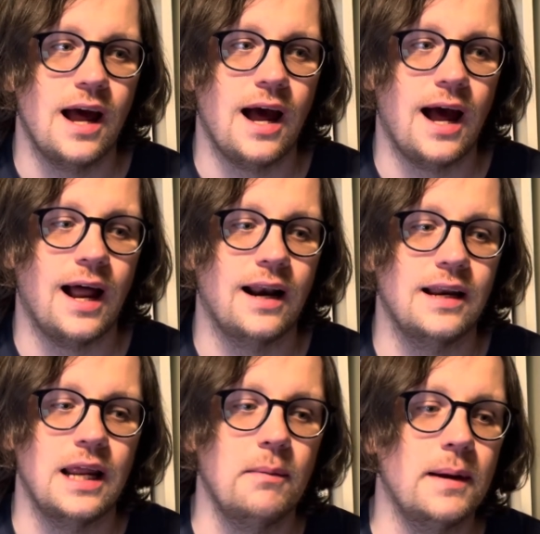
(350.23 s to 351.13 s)

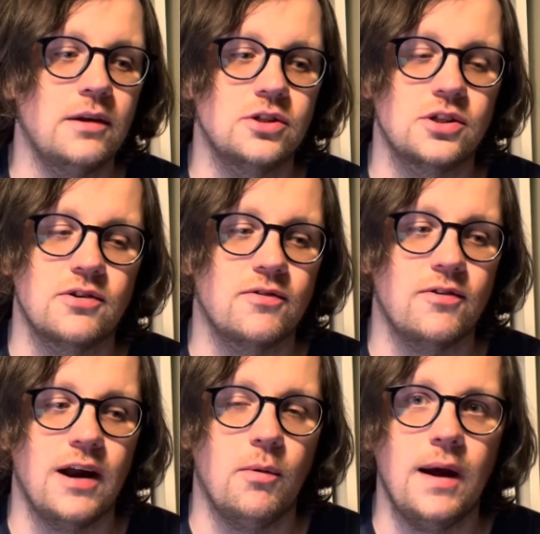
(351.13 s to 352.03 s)
and it'd be just a
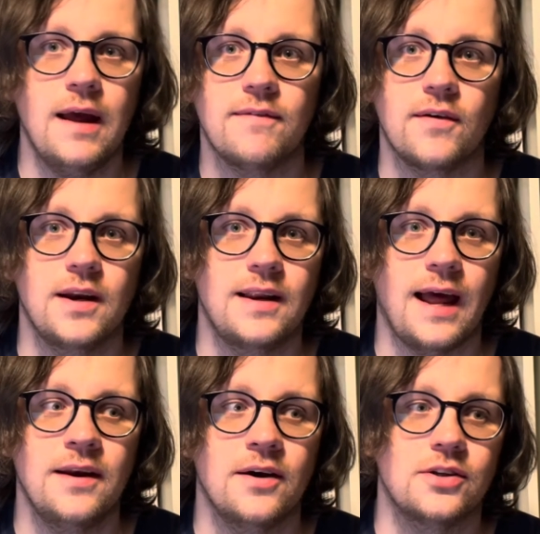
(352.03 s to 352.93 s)
great way for
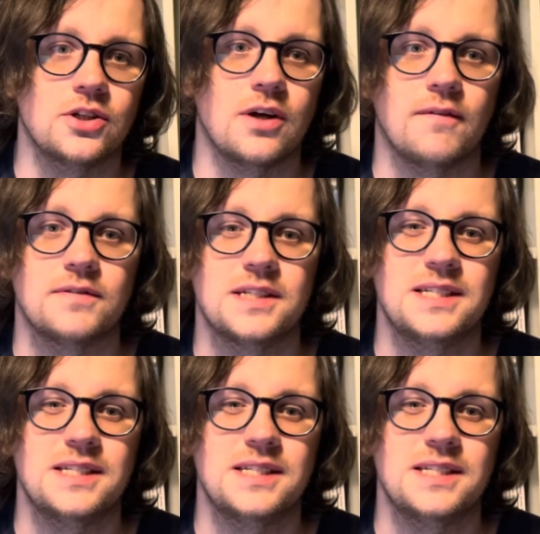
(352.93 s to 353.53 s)
Nintendo to sort